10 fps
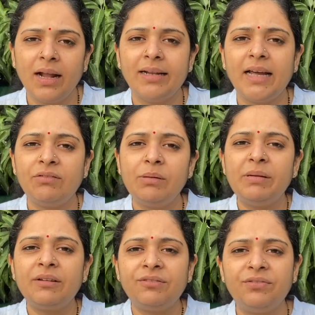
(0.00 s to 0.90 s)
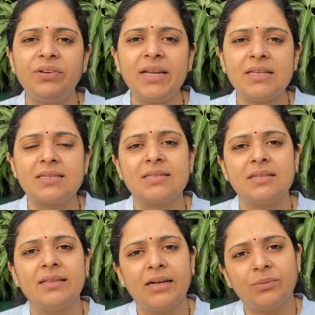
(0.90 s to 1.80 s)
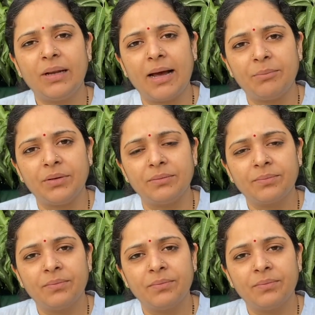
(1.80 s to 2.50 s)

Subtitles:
There will be a freeze that will happen.